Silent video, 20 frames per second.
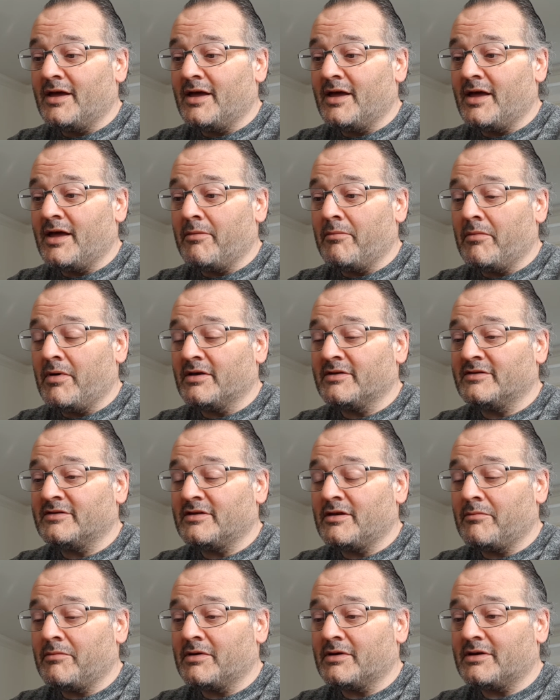And my
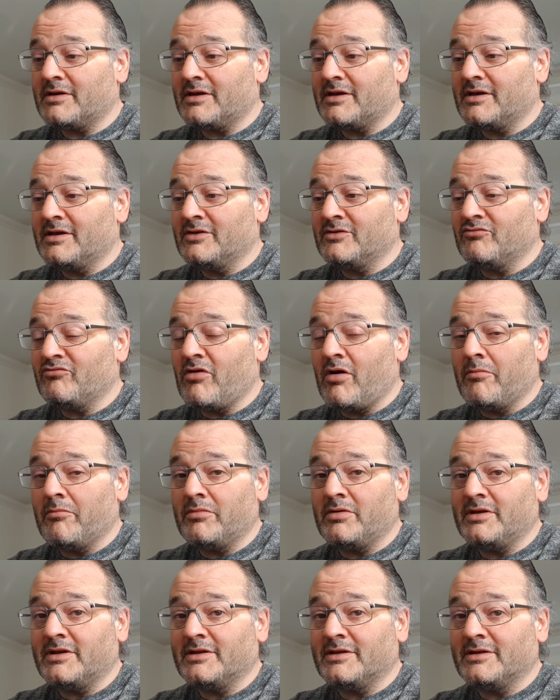stomach is
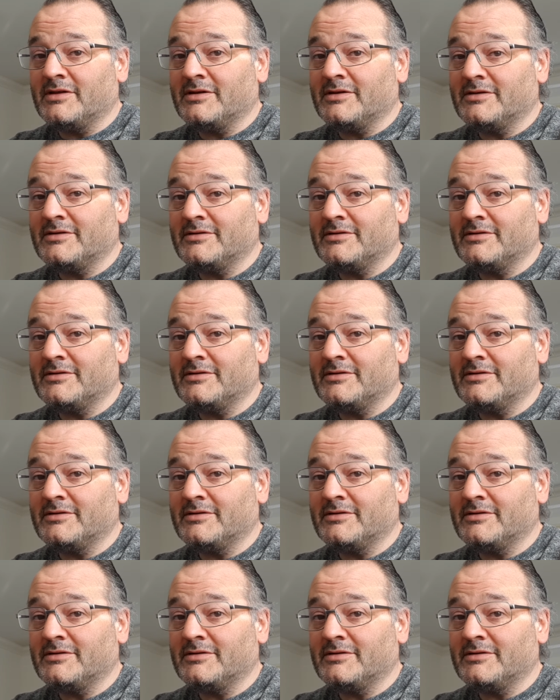rumbling.